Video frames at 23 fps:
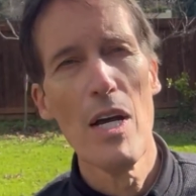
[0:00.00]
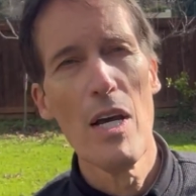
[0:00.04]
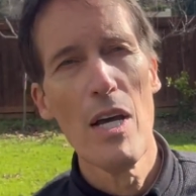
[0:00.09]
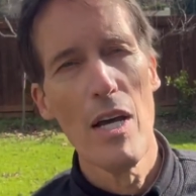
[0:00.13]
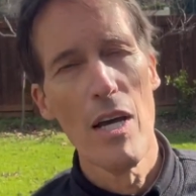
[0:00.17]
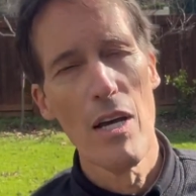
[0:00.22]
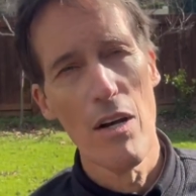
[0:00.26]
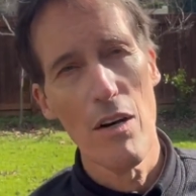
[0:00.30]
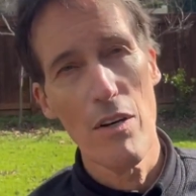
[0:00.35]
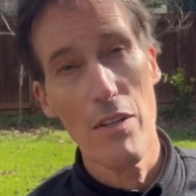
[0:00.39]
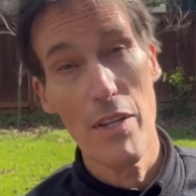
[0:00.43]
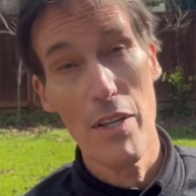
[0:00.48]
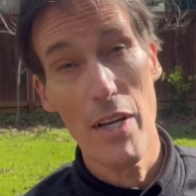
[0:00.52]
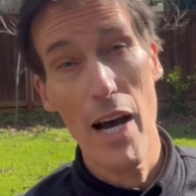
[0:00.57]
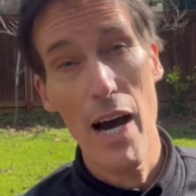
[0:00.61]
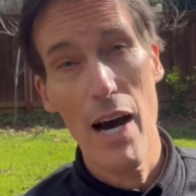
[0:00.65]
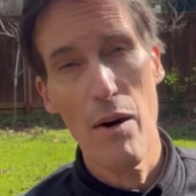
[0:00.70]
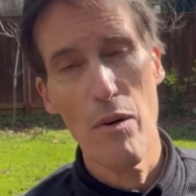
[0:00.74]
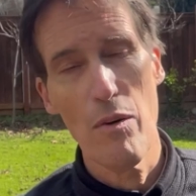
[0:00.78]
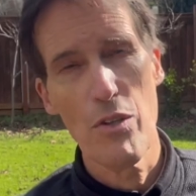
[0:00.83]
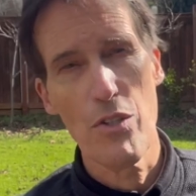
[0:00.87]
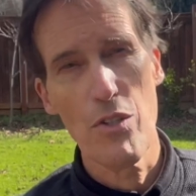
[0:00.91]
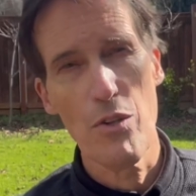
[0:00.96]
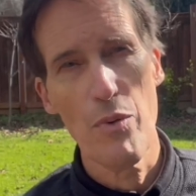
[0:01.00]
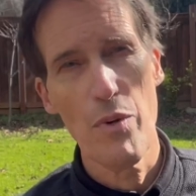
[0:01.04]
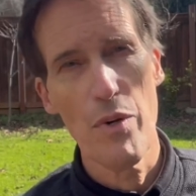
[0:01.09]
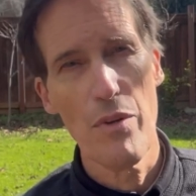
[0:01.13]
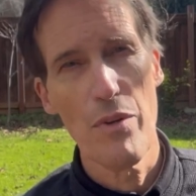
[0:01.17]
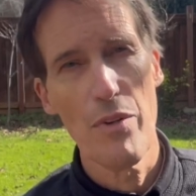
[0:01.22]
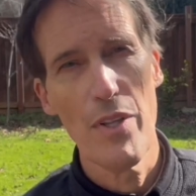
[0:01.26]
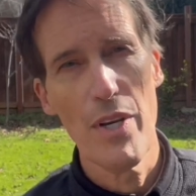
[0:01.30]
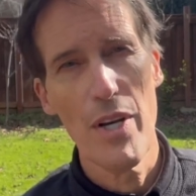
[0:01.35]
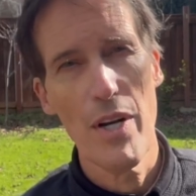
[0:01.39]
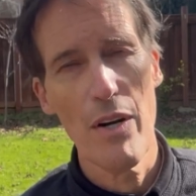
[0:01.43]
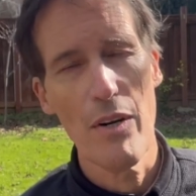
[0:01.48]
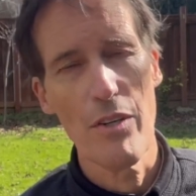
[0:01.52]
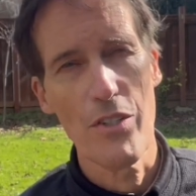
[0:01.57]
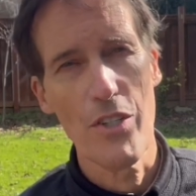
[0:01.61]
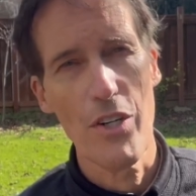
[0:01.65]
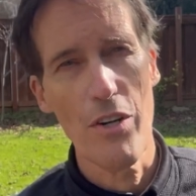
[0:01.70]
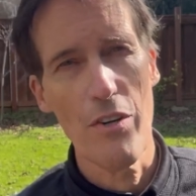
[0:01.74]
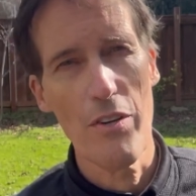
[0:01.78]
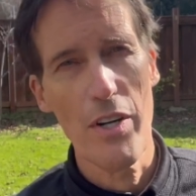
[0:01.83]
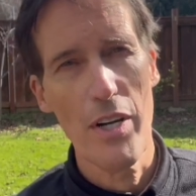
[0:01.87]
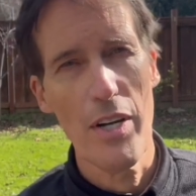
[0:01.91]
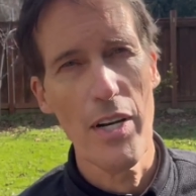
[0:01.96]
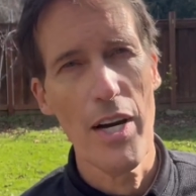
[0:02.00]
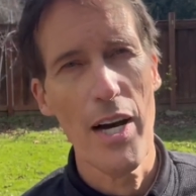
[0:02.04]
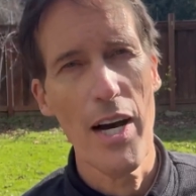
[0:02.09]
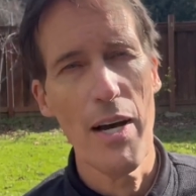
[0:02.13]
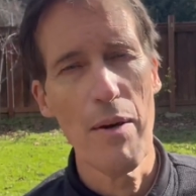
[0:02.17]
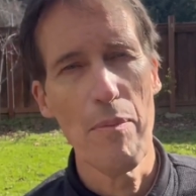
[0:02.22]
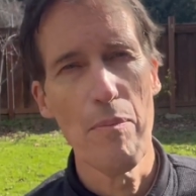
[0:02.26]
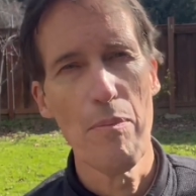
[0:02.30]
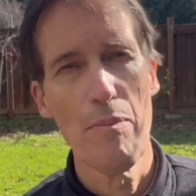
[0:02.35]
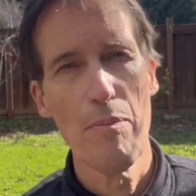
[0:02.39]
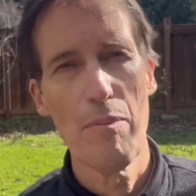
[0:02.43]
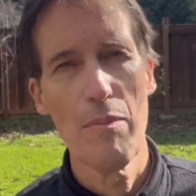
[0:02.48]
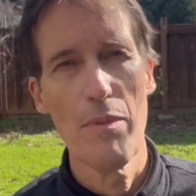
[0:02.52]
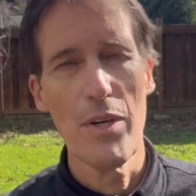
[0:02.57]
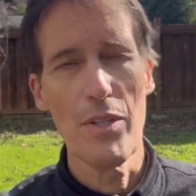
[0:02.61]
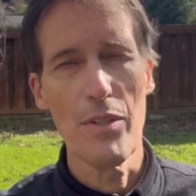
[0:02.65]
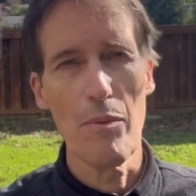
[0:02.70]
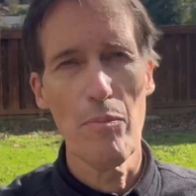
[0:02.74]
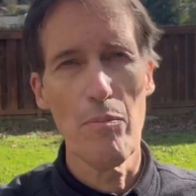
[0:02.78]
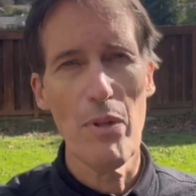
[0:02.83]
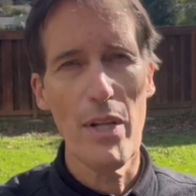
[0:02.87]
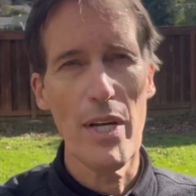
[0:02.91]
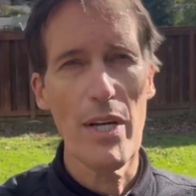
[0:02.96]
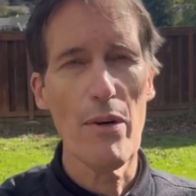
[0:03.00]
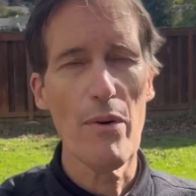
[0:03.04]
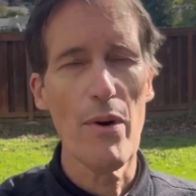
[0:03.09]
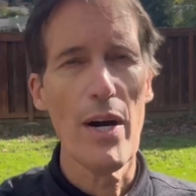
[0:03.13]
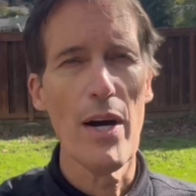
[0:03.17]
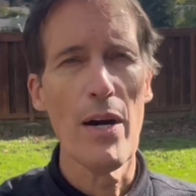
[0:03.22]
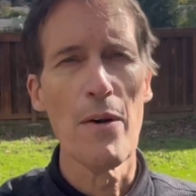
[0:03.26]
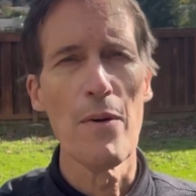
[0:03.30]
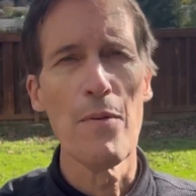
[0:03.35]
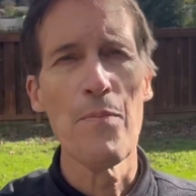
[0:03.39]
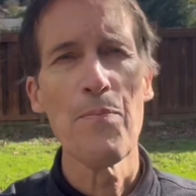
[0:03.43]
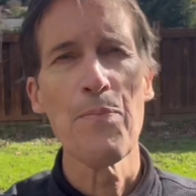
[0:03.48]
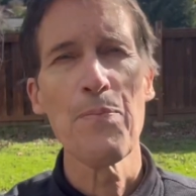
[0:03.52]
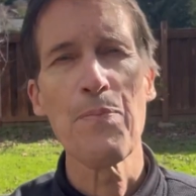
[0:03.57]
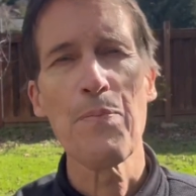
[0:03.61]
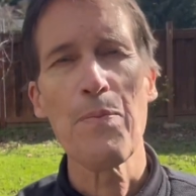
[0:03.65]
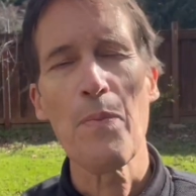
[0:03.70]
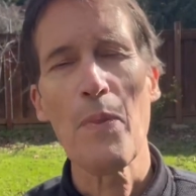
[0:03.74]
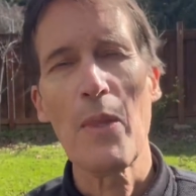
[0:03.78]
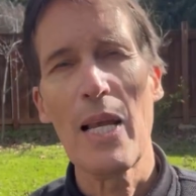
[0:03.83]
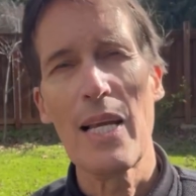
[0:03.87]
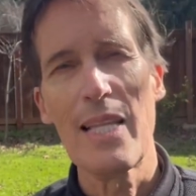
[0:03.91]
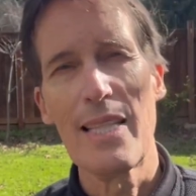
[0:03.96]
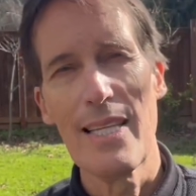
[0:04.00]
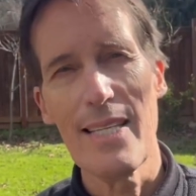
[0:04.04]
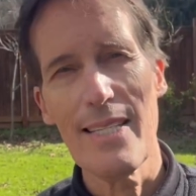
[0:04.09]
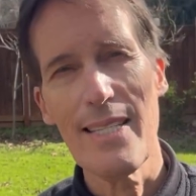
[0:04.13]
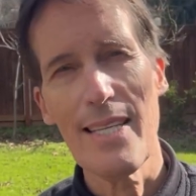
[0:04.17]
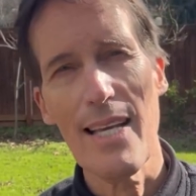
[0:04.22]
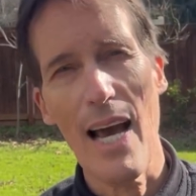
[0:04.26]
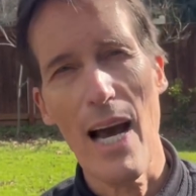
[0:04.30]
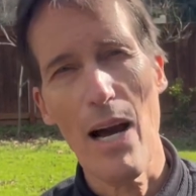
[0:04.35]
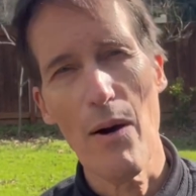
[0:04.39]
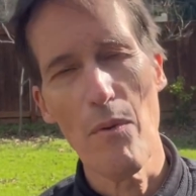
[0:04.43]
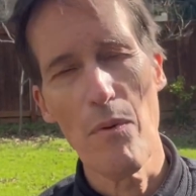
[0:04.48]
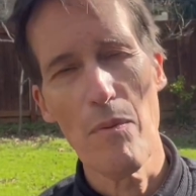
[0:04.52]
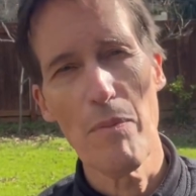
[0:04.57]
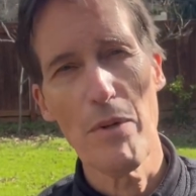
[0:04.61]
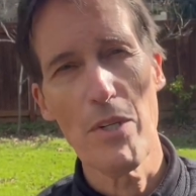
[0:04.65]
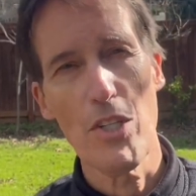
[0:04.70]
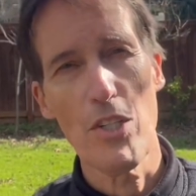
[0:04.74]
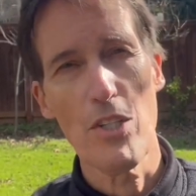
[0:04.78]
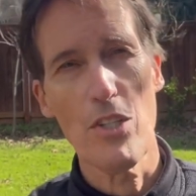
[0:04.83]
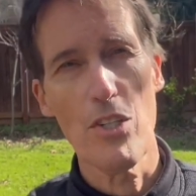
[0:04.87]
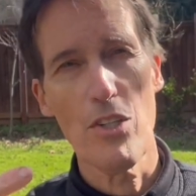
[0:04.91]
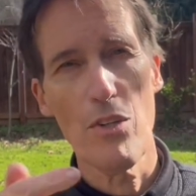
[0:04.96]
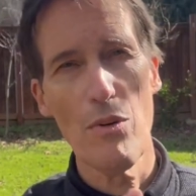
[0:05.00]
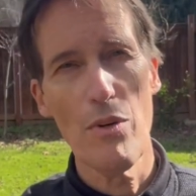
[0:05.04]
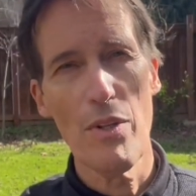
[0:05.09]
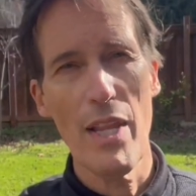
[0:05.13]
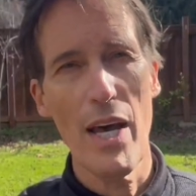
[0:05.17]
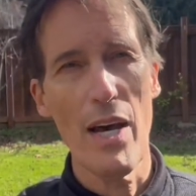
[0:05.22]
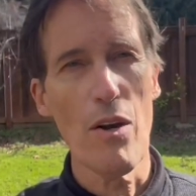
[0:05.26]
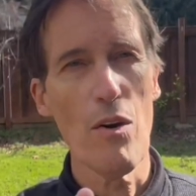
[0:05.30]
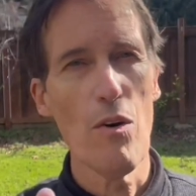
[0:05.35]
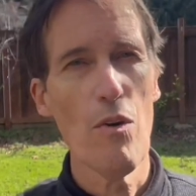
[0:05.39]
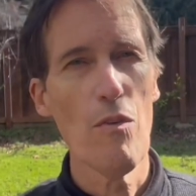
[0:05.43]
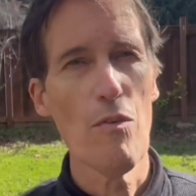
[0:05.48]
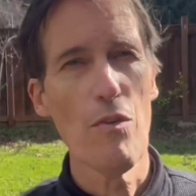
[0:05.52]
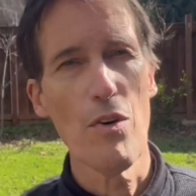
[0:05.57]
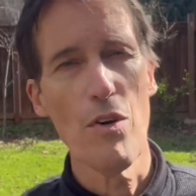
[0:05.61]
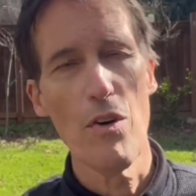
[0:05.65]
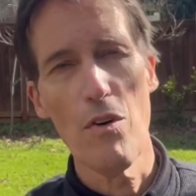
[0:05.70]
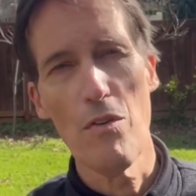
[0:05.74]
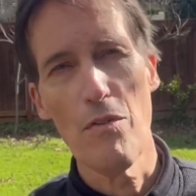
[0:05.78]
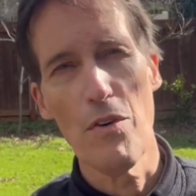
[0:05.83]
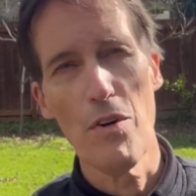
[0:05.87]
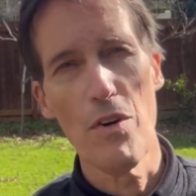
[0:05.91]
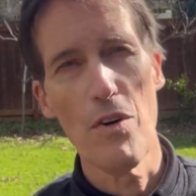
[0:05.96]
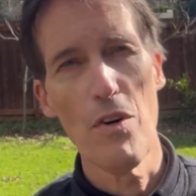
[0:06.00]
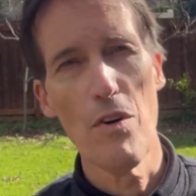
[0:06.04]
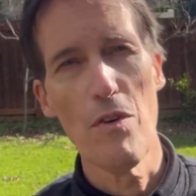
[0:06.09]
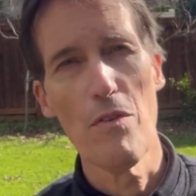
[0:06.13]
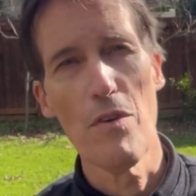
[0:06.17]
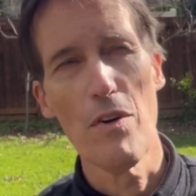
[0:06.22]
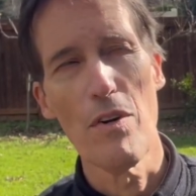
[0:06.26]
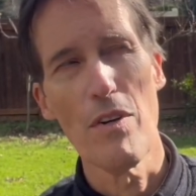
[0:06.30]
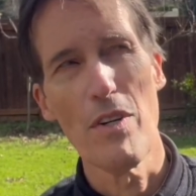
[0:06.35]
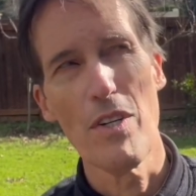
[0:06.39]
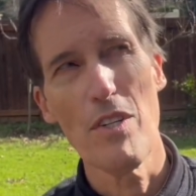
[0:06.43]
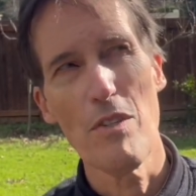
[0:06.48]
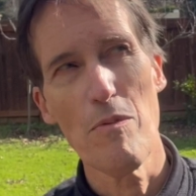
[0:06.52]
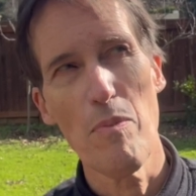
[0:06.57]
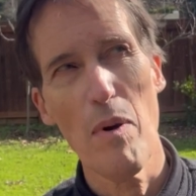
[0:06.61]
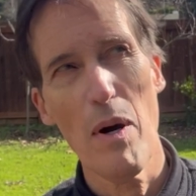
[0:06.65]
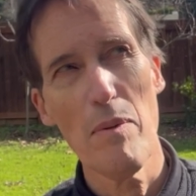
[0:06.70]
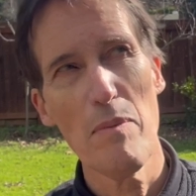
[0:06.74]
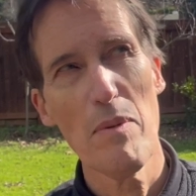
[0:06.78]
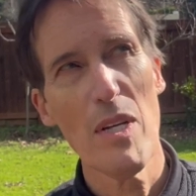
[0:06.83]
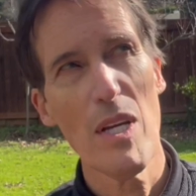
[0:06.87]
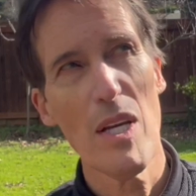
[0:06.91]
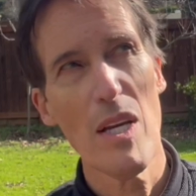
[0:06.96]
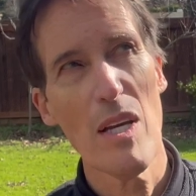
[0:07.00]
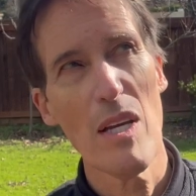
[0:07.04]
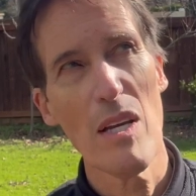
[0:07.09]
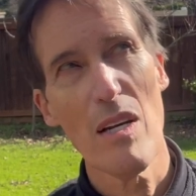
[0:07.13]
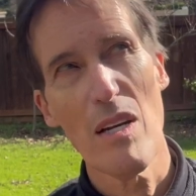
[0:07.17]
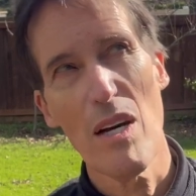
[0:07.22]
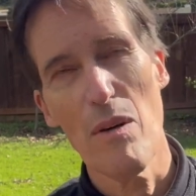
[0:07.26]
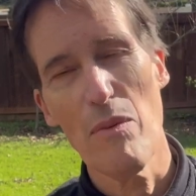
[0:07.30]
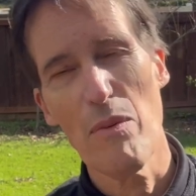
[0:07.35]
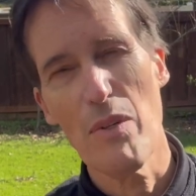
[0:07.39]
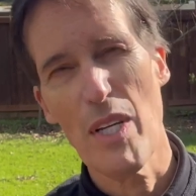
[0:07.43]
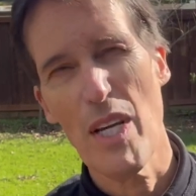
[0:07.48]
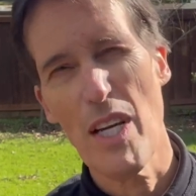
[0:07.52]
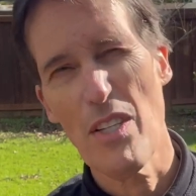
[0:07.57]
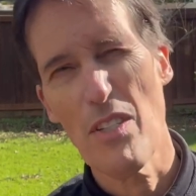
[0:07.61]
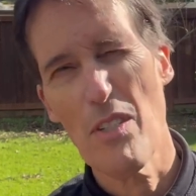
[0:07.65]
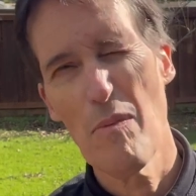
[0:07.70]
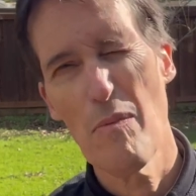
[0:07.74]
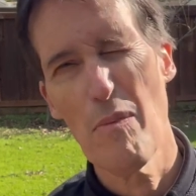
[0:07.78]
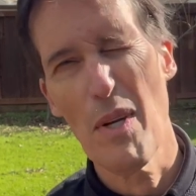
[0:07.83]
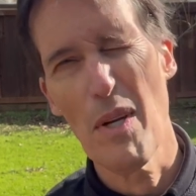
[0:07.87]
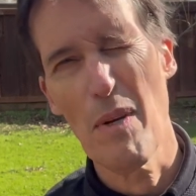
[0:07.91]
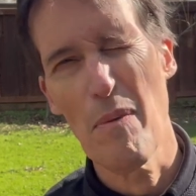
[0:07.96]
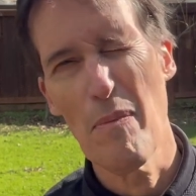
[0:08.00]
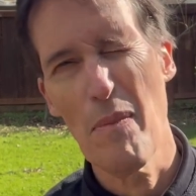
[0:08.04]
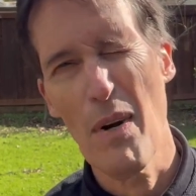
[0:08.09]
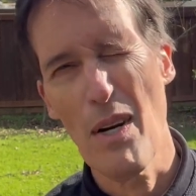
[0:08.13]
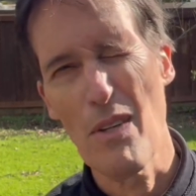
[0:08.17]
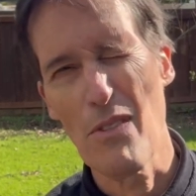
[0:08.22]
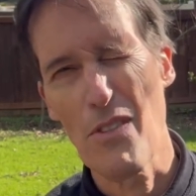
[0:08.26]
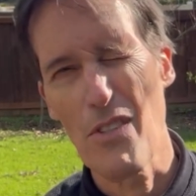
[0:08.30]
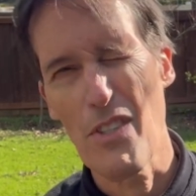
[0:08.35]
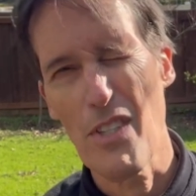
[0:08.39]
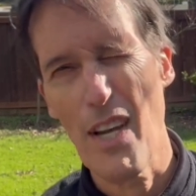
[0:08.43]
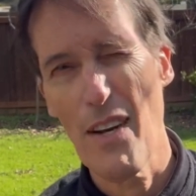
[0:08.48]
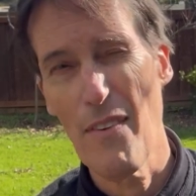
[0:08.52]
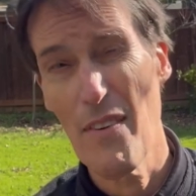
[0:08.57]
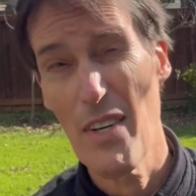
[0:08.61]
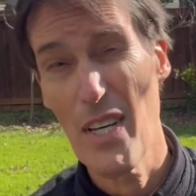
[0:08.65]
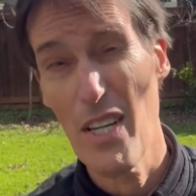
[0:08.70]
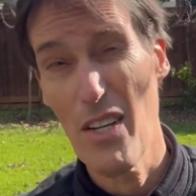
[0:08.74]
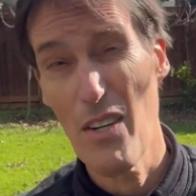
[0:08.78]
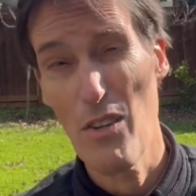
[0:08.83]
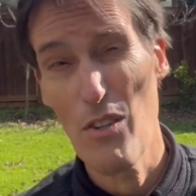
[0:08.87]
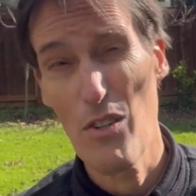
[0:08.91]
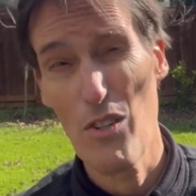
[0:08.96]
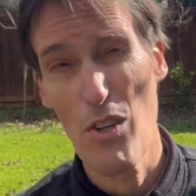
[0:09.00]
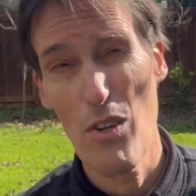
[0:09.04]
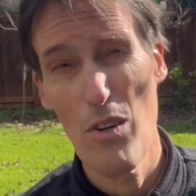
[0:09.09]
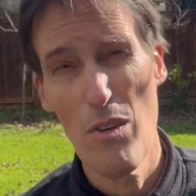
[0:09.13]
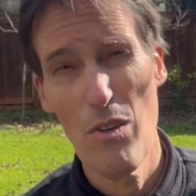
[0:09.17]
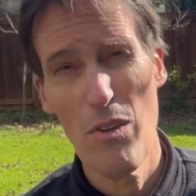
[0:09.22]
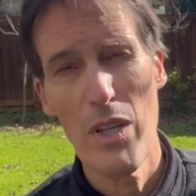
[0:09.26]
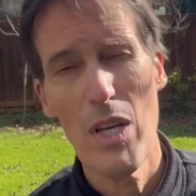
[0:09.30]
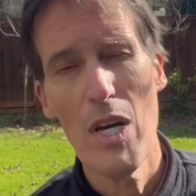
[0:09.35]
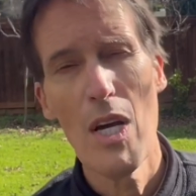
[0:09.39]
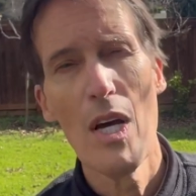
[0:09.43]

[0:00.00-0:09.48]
And all the hours we were there, Jared and I, at the playground, this guy would be just doing that over and over and over. He's probably, I would guess him being around 70 years old.